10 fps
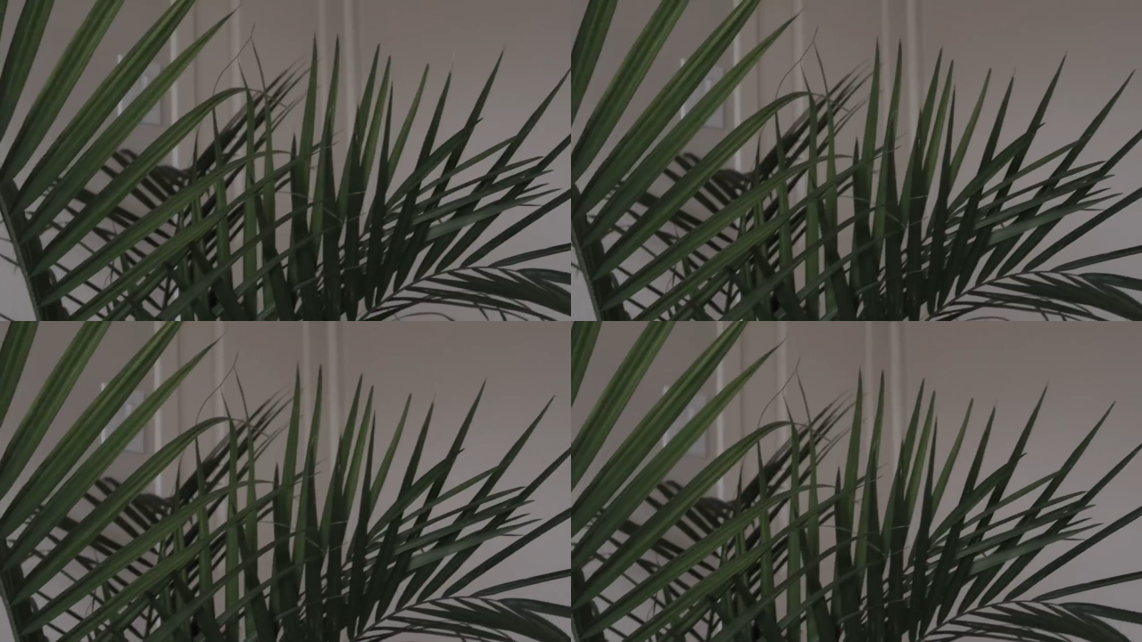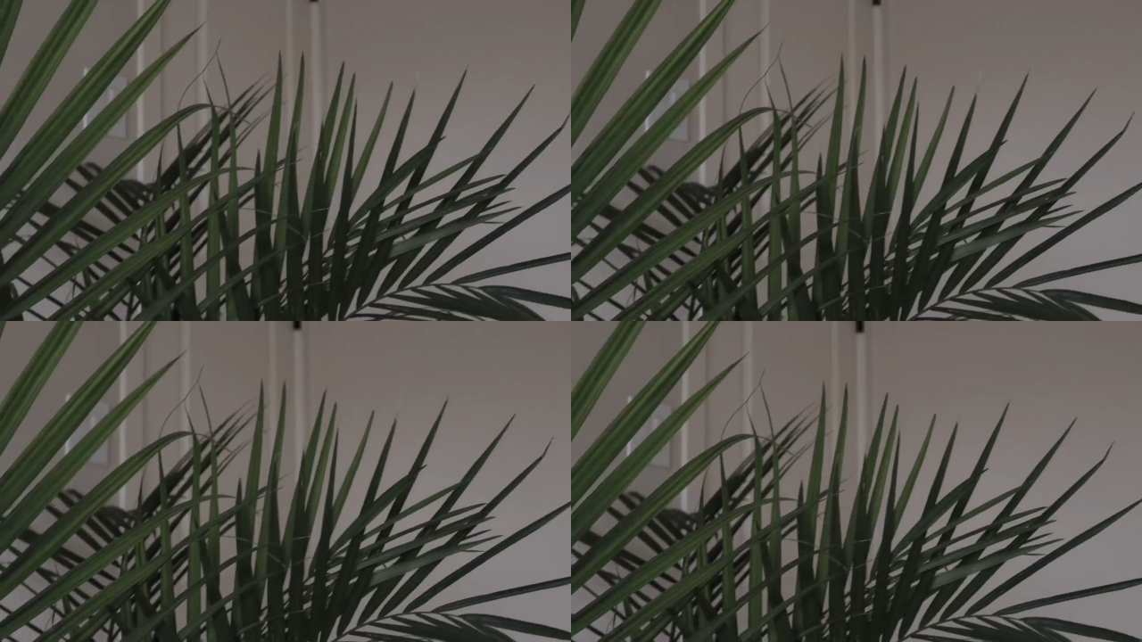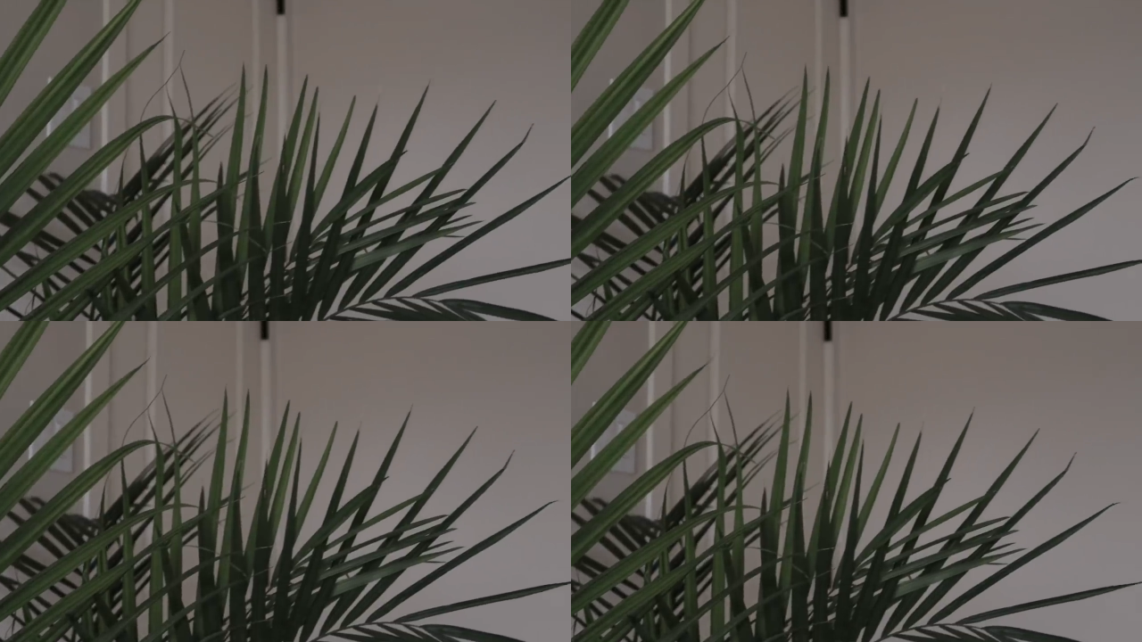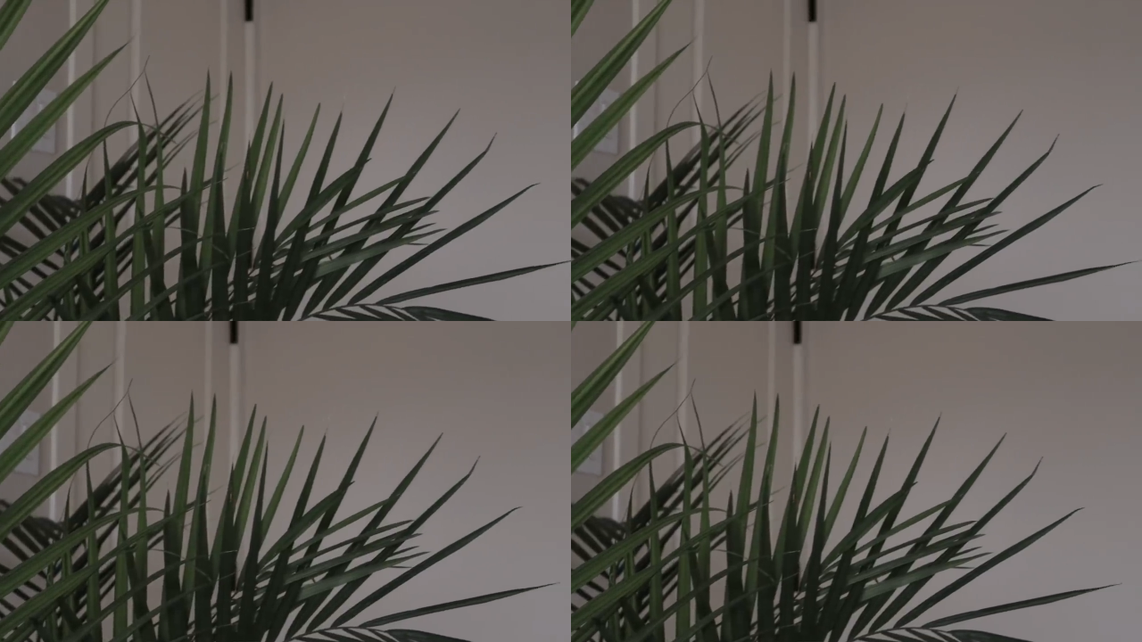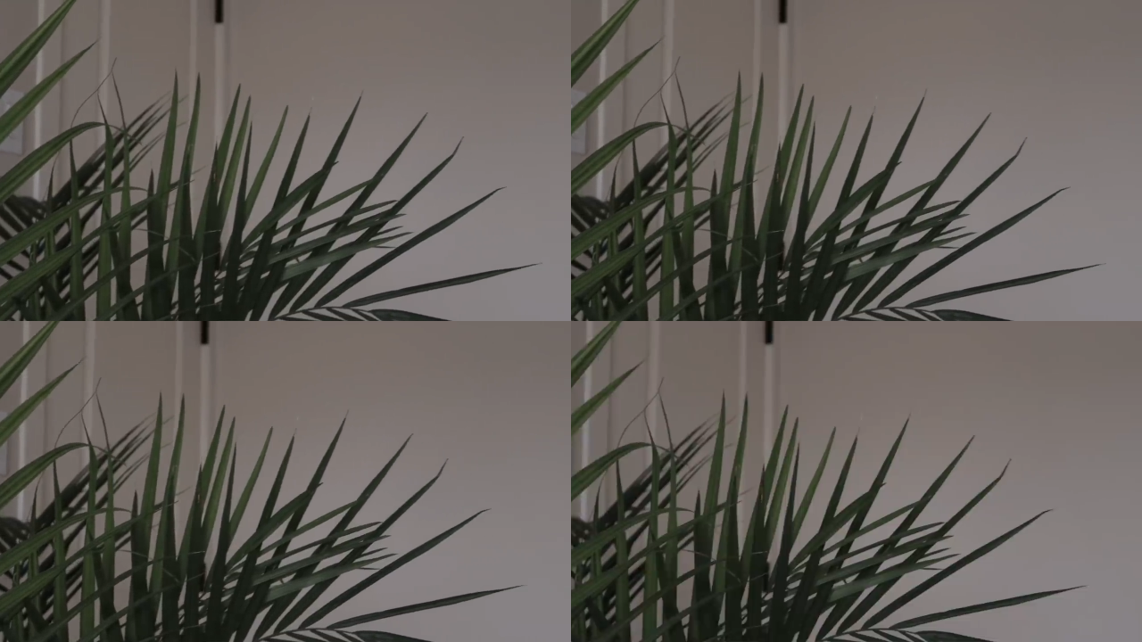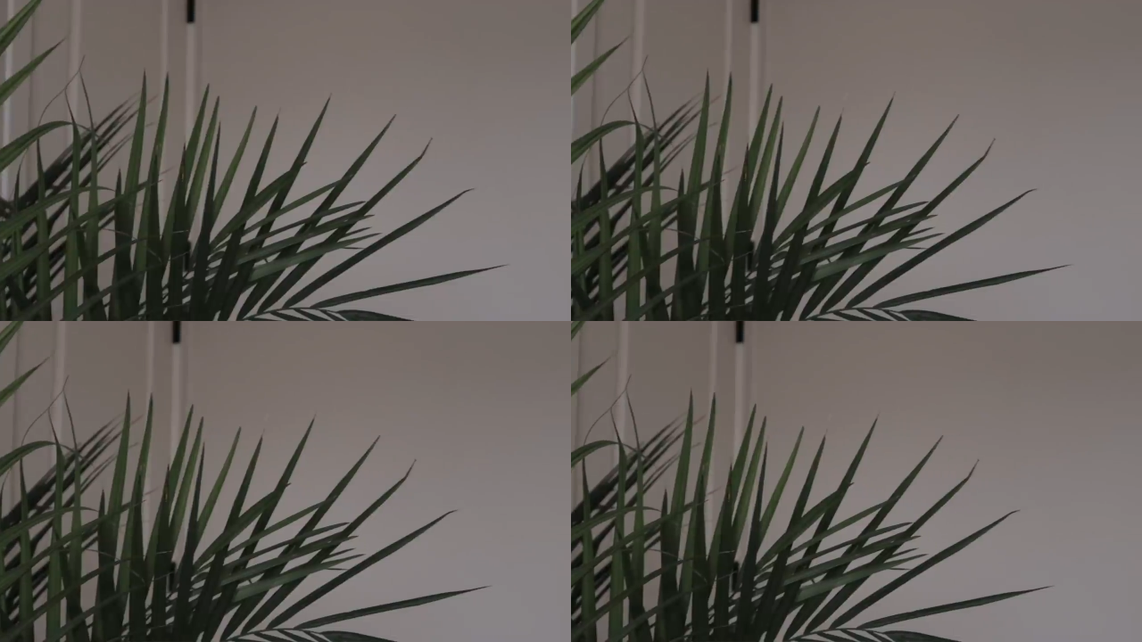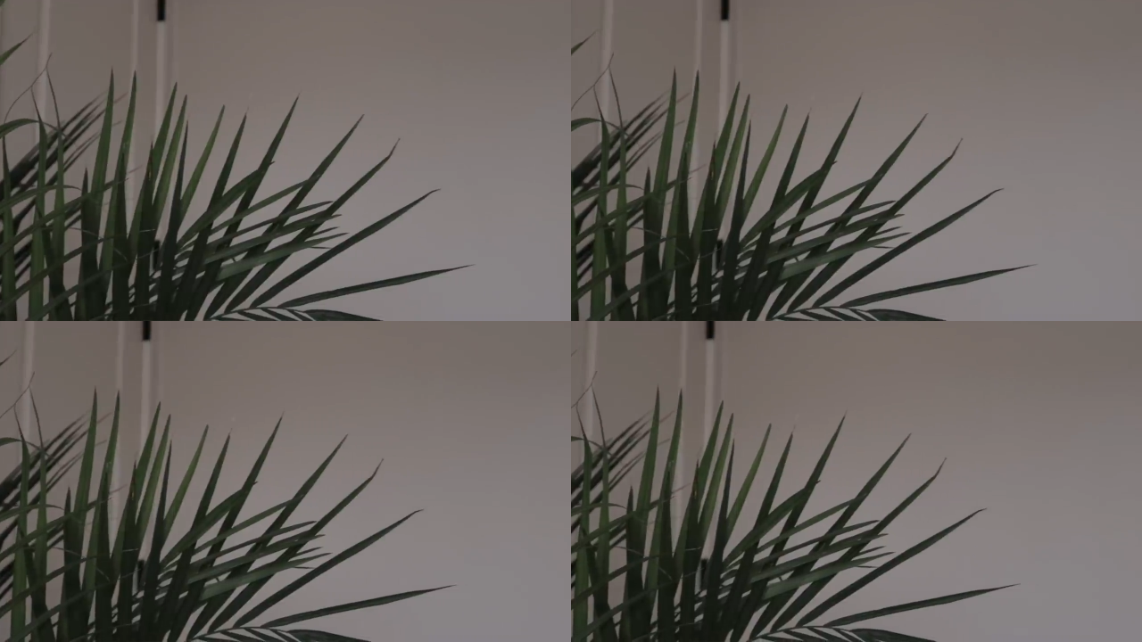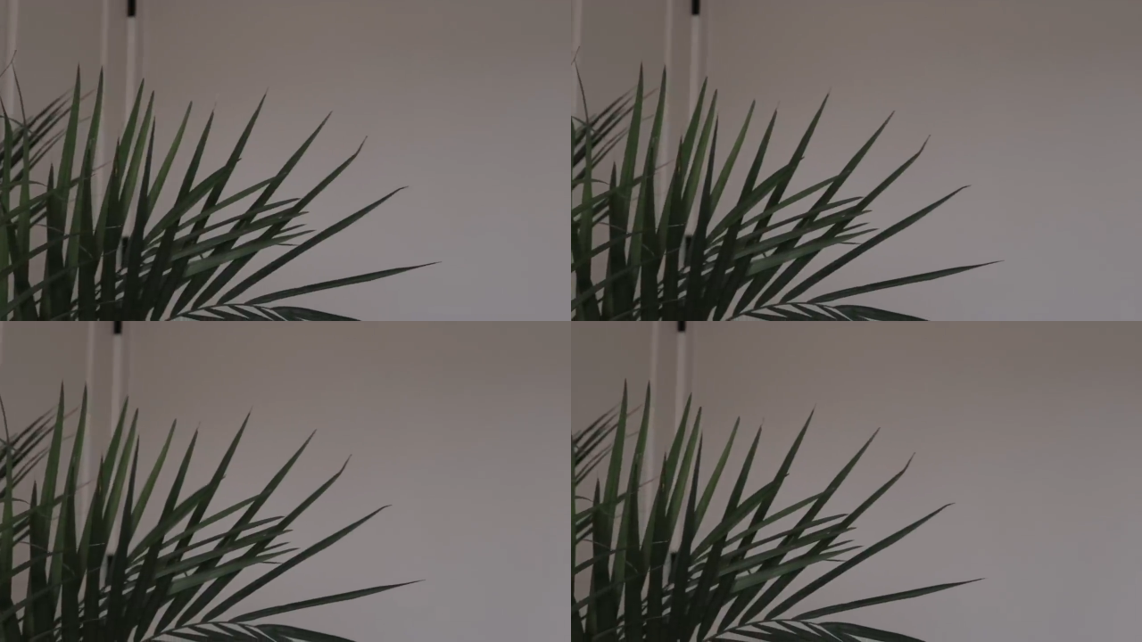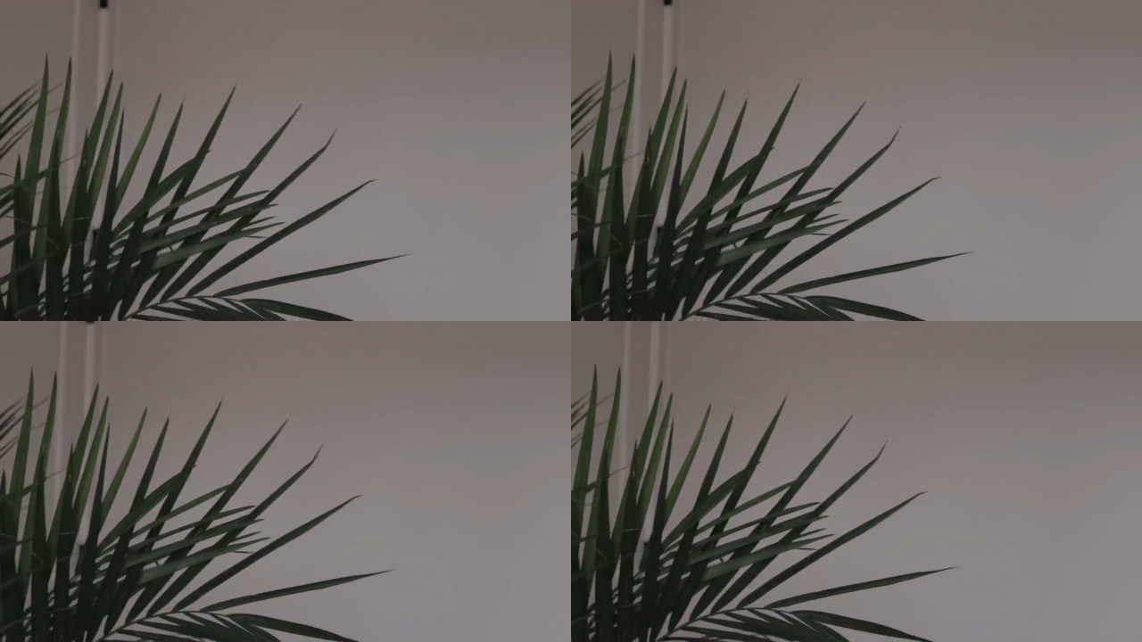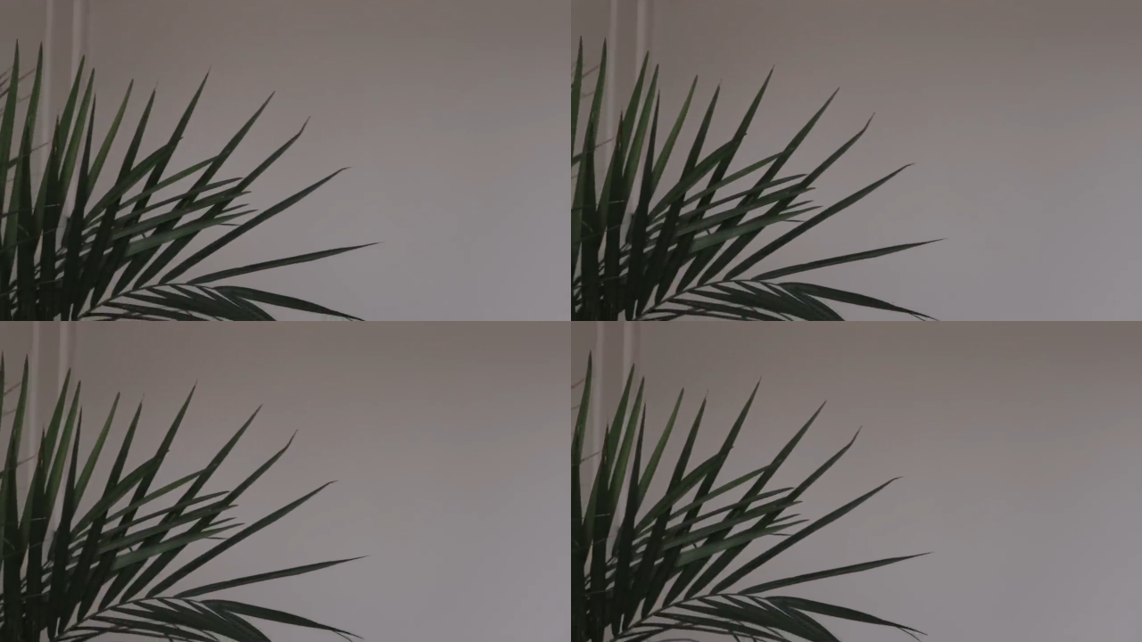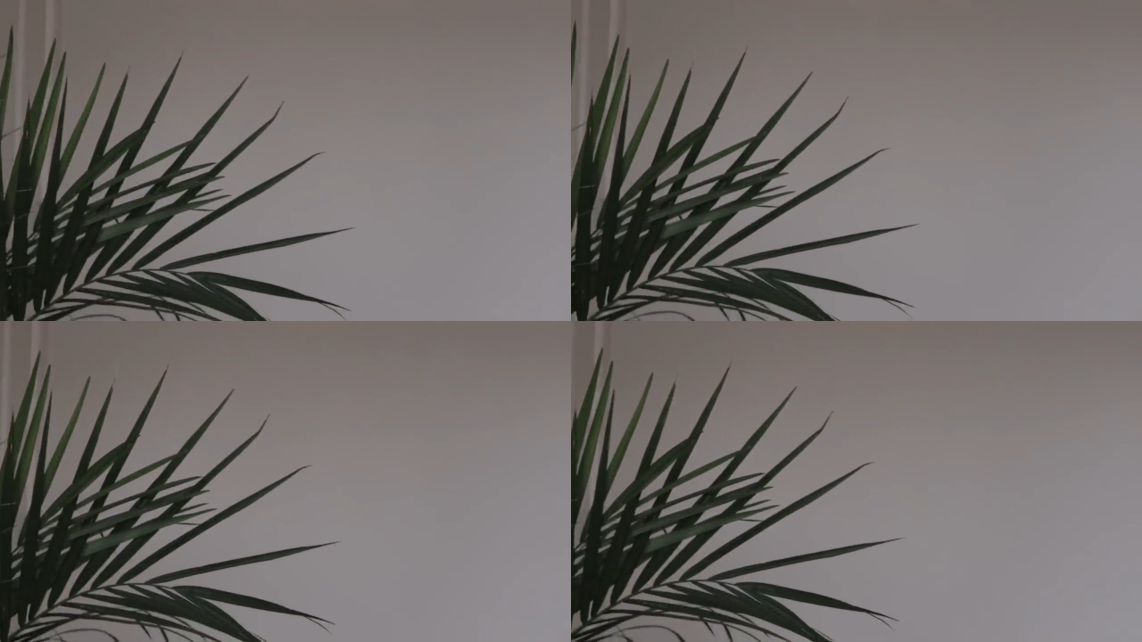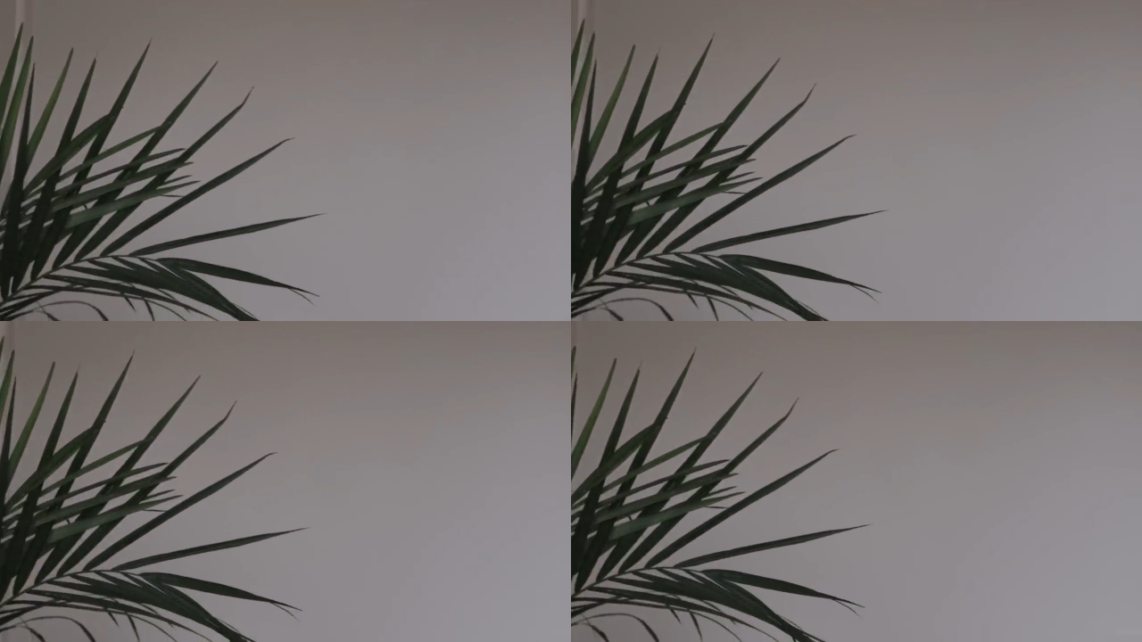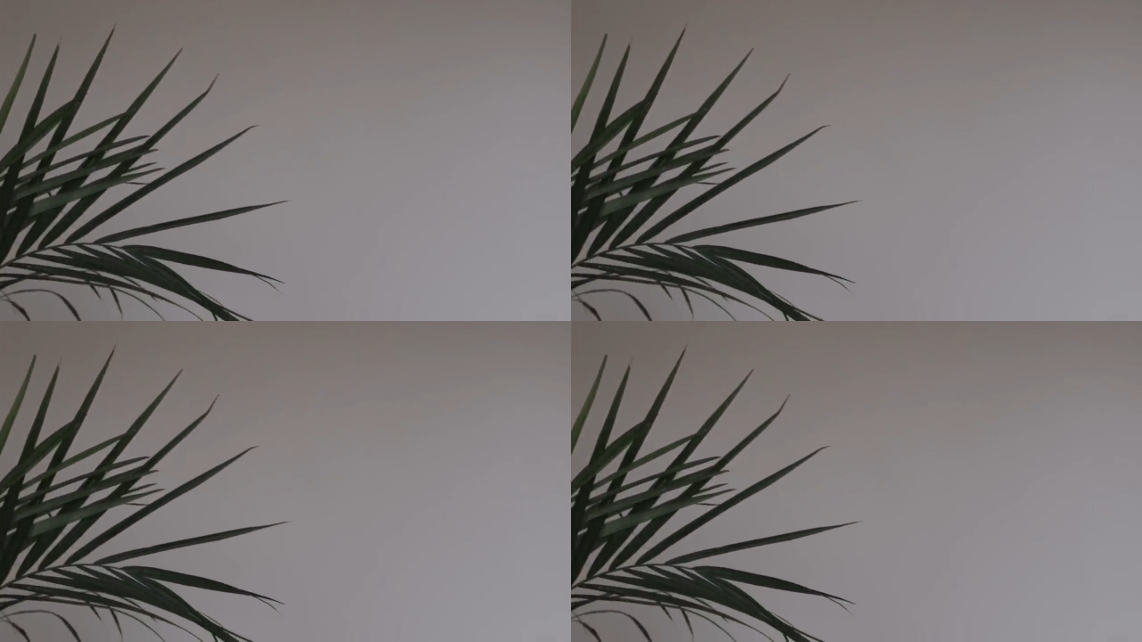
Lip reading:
(no speaker visible)